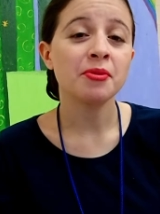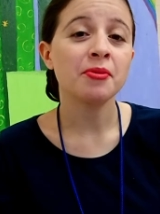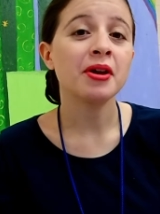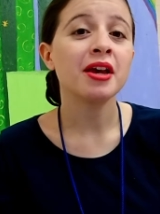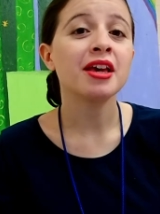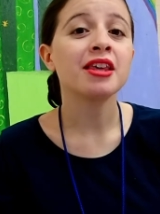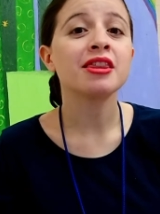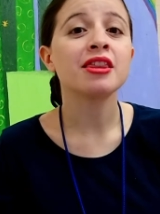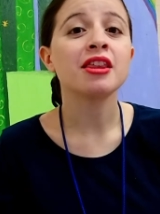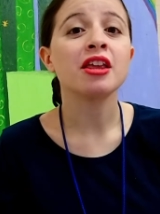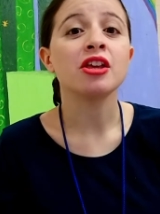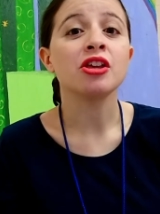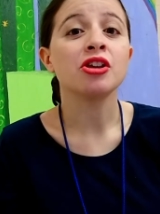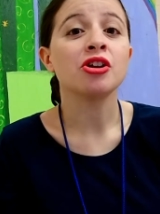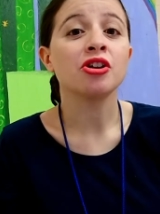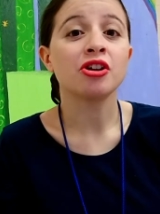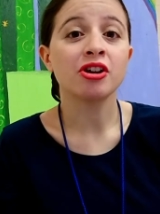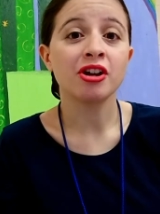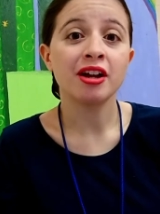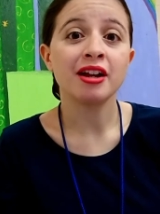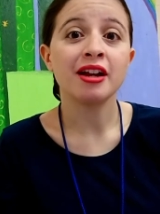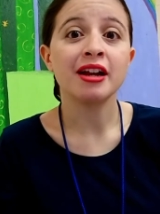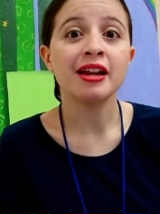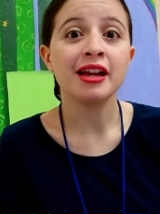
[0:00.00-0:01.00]
with, you're
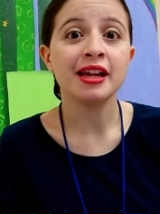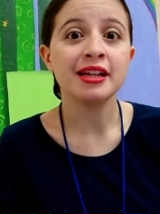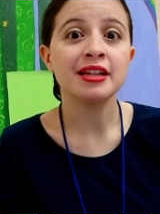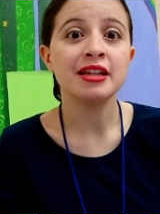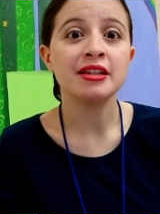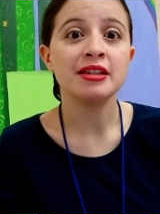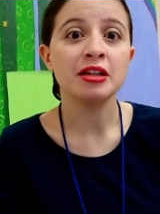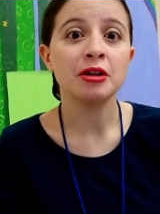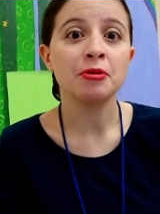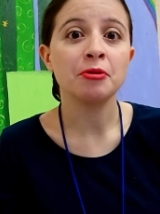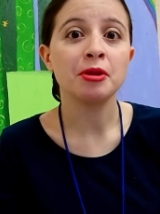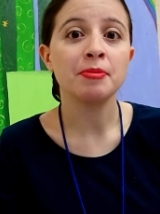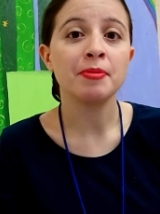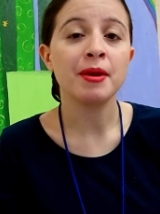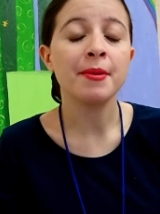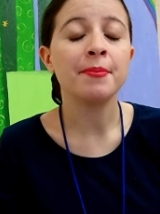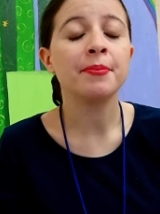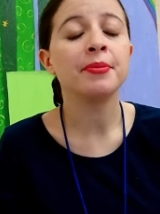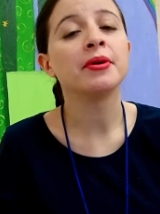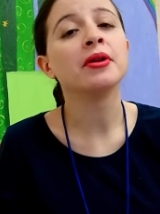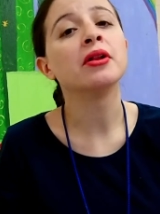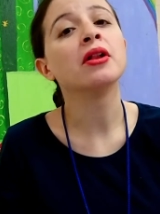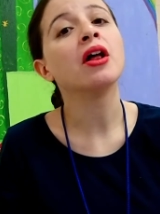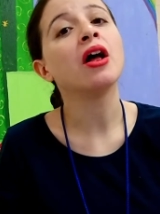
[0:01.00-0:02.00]
going to need to deal with
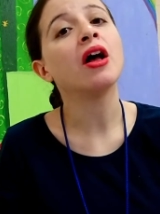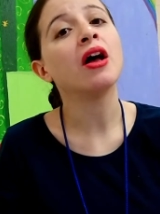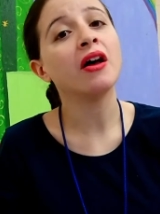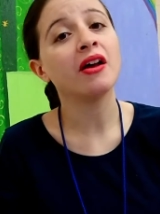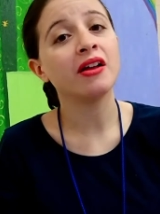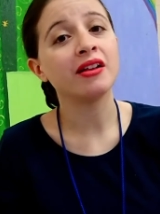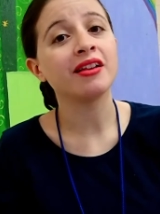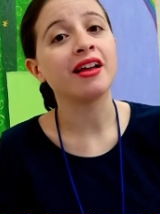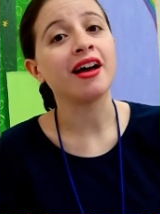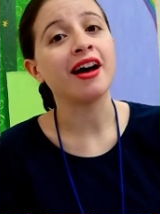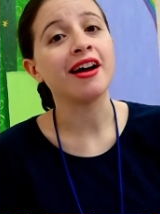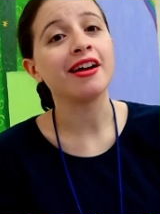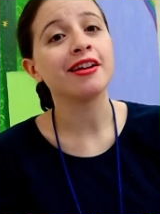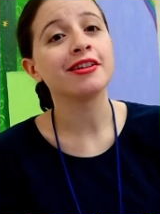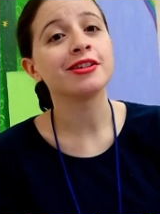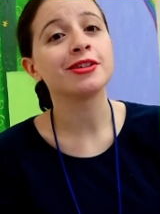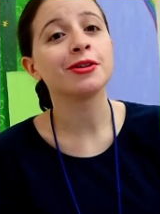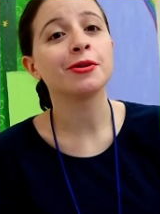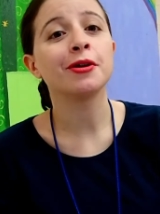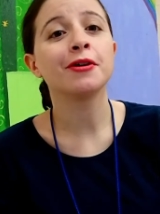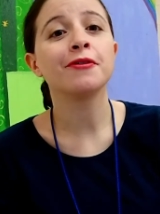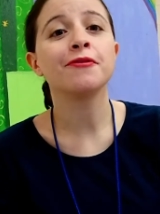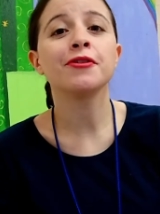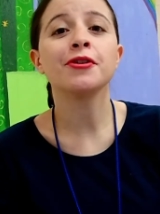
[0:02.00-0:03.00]
people a lot.
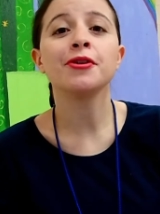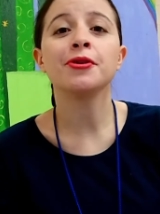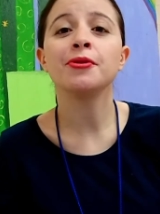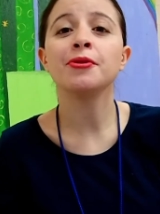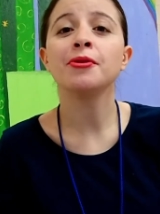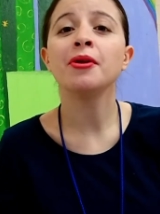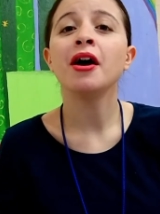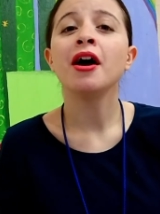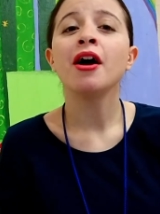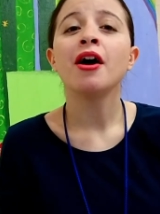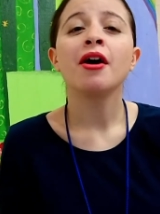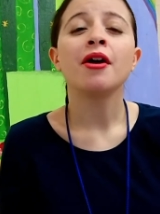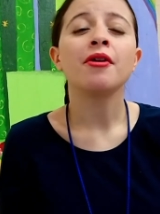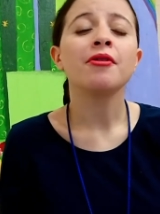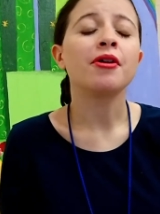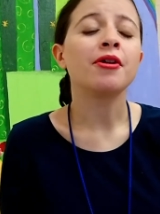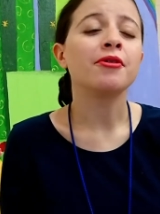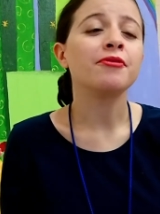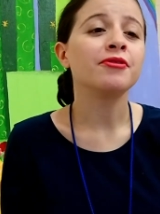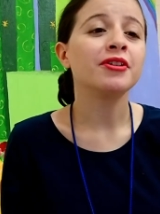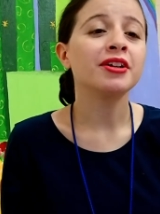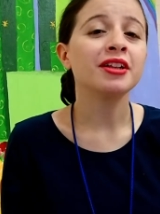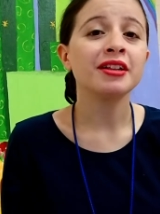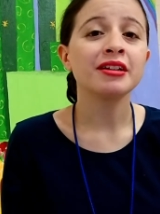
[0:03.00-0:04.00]
So if you are
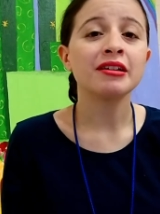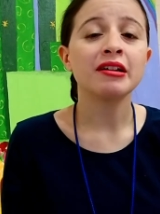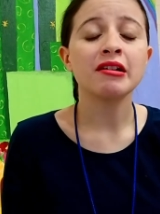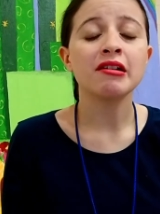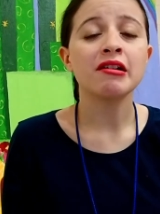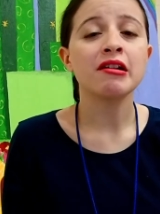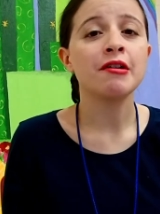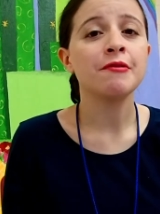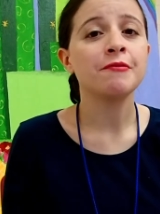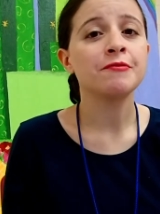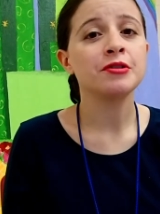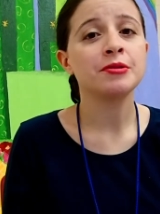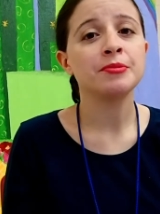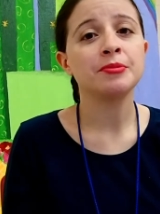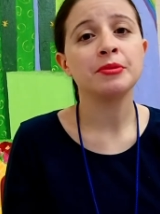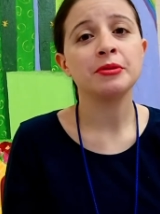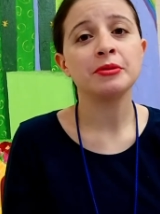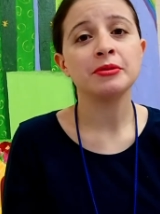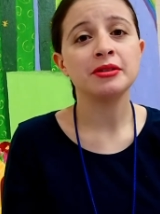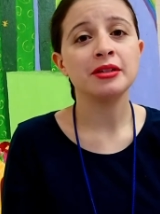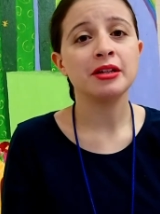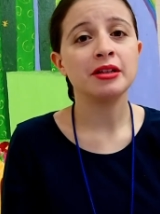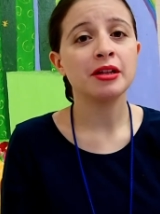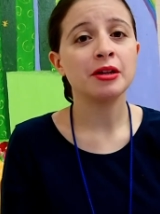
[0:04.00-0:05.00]
really
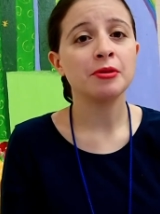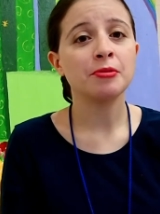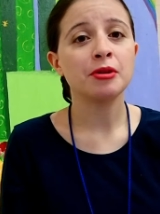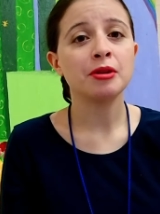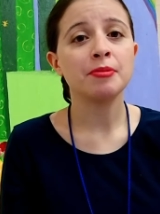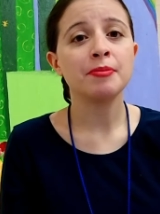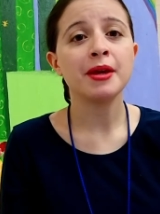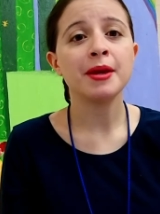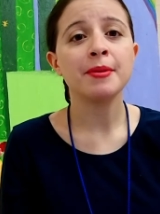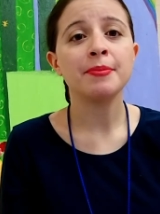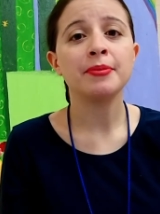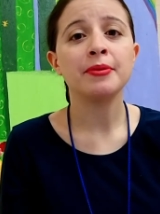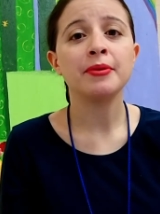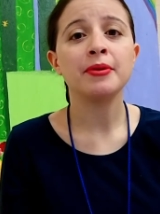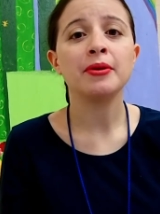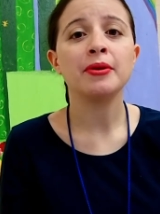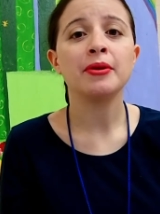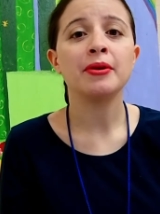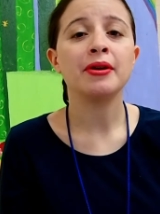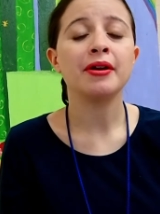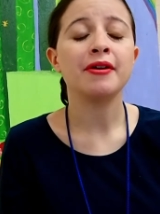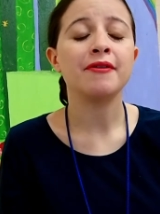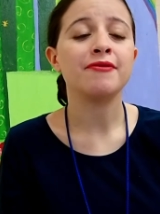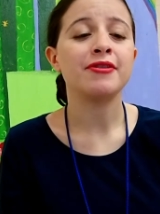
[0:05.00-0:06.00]
uncomfortable dealing with
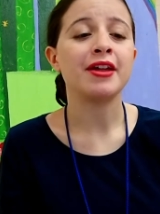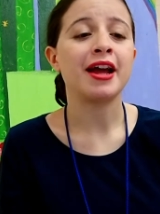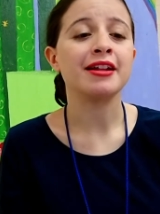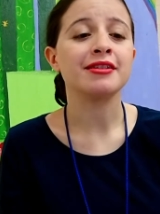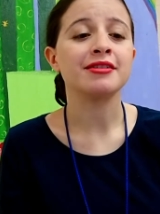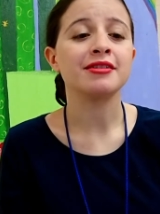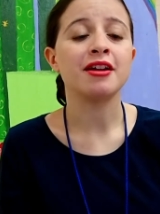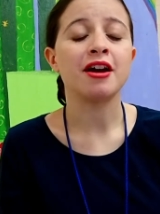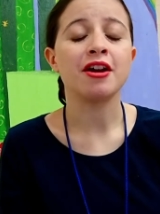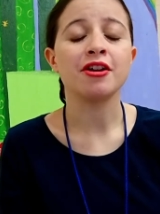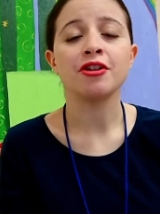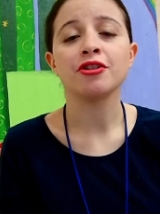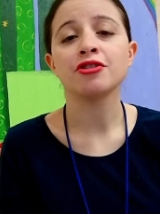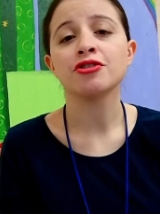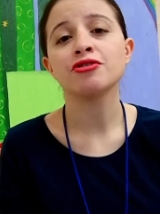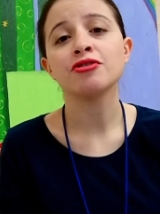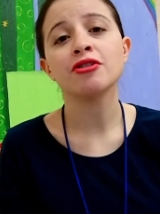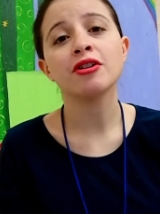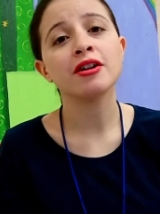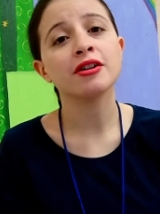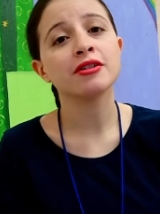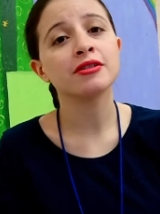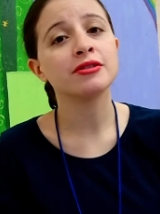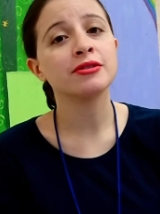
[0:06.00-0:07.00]
people, if that's not your
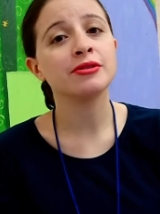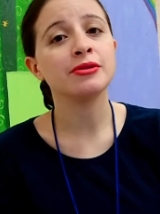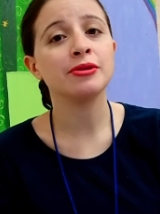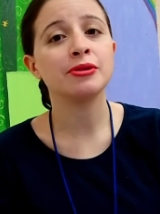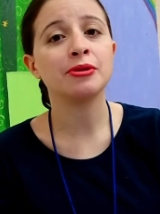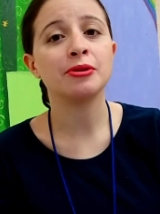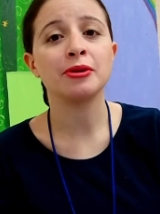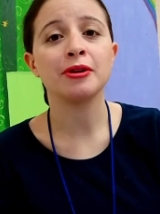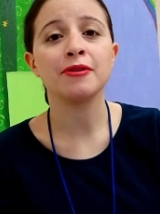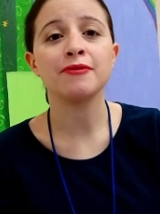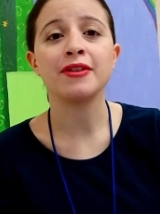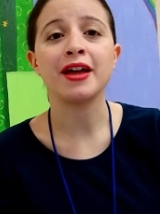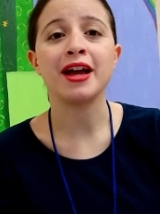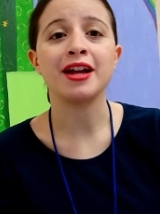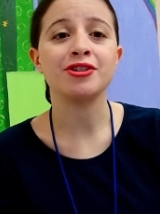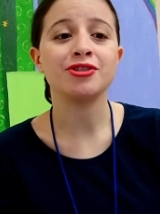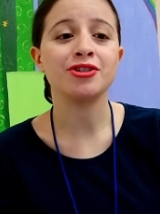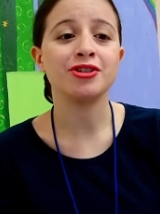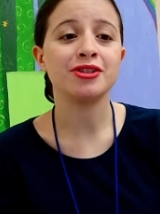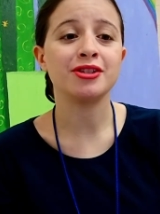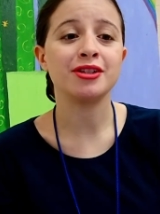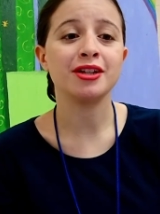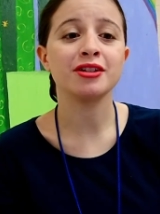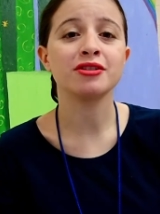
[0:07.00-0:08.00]
strong suit, or if that
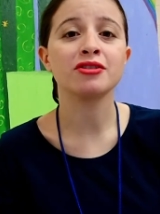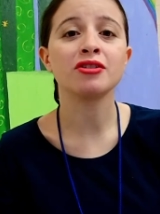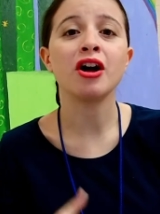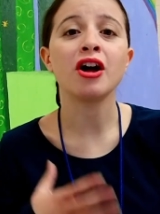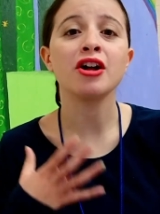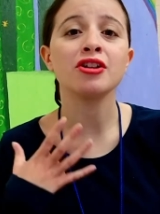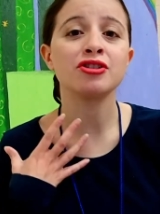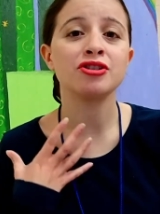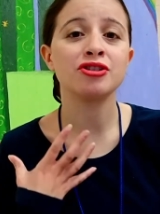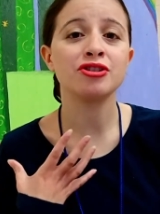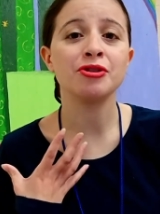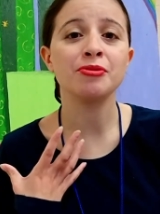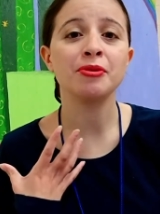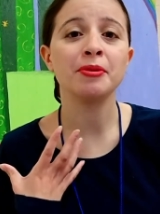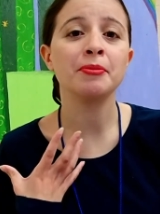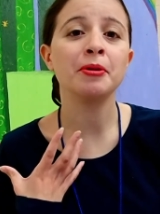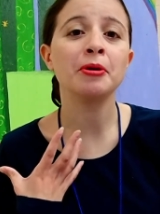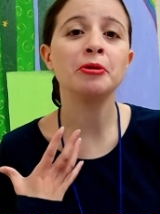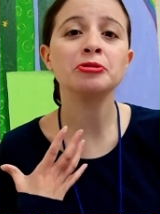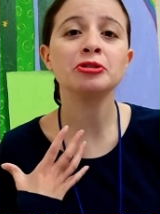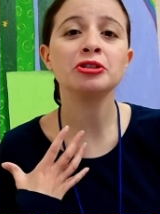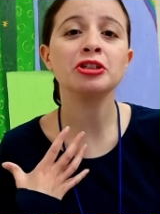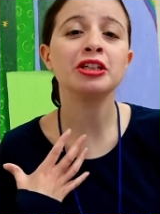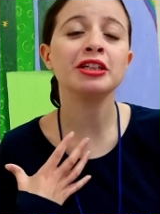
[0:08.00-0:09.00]
just exhausts you
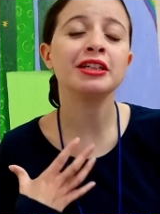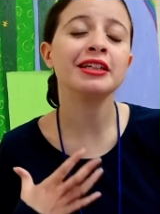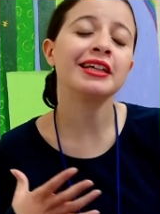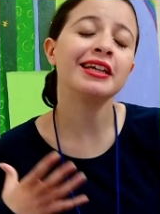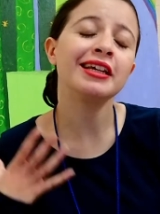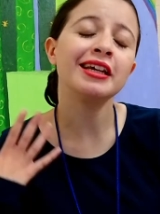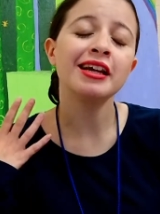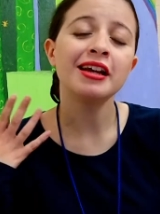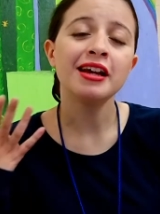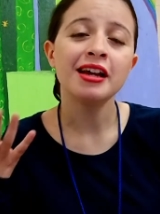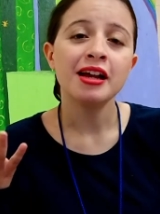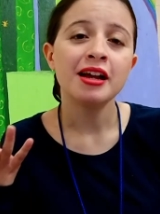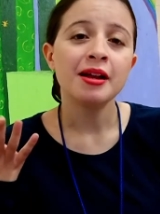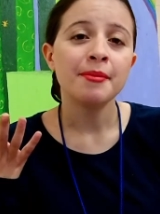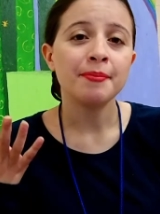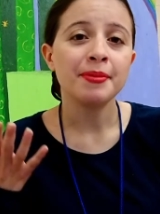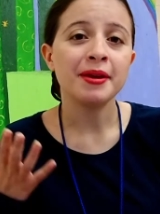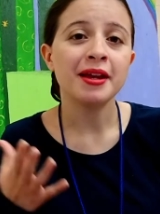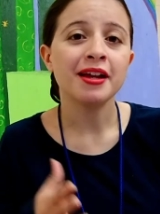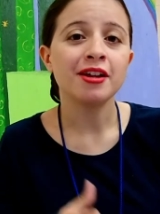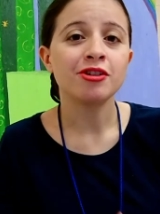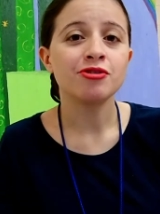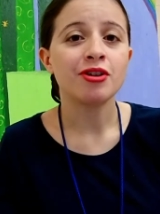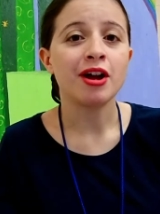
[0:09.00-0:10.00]
emotionally,
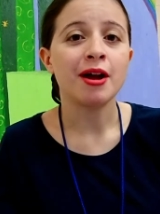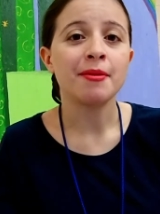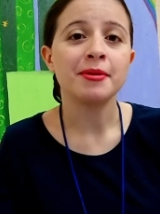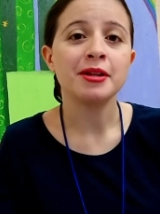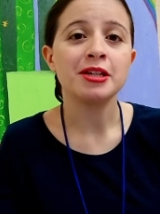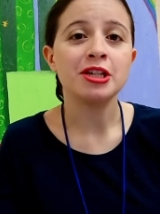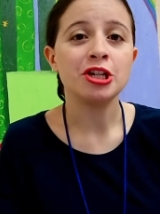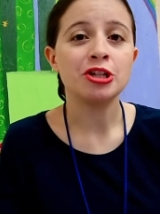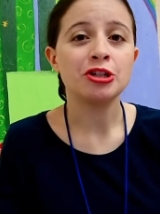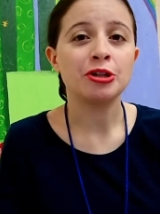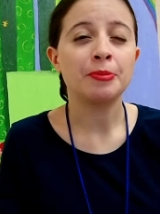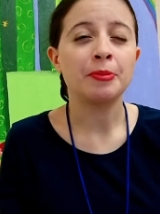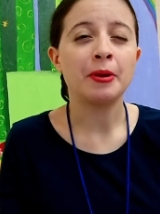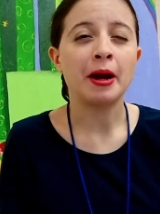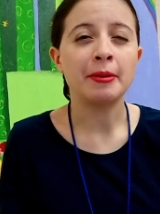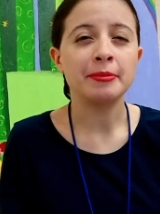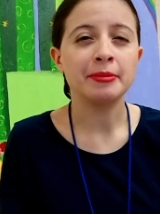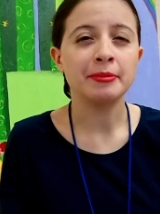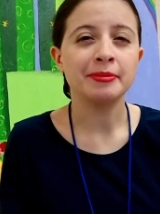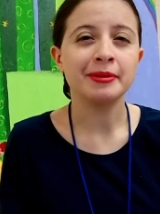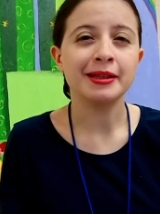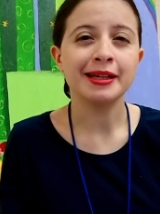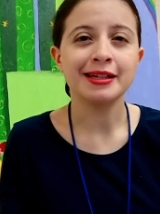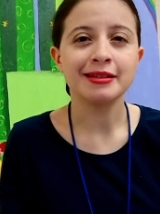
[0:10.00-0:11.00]
being a drama teacher
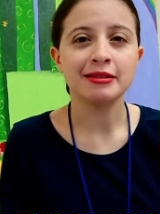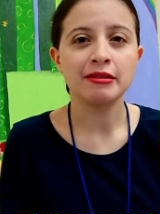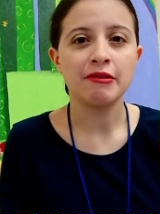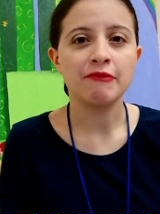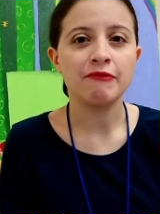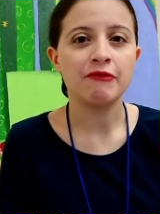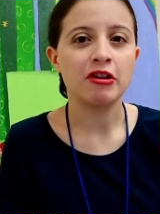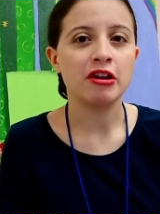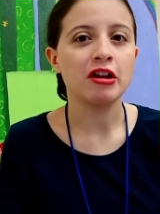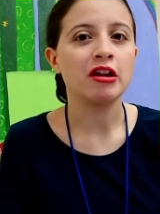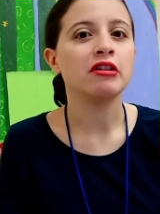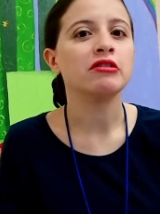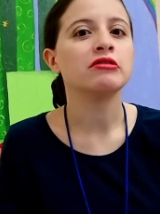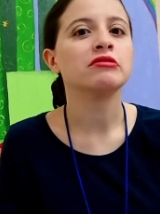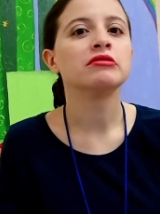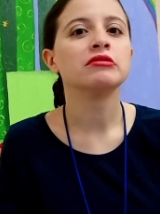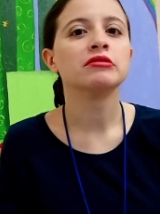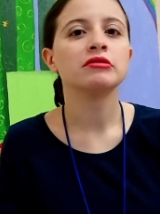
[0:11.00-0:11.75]
probably isn't for you.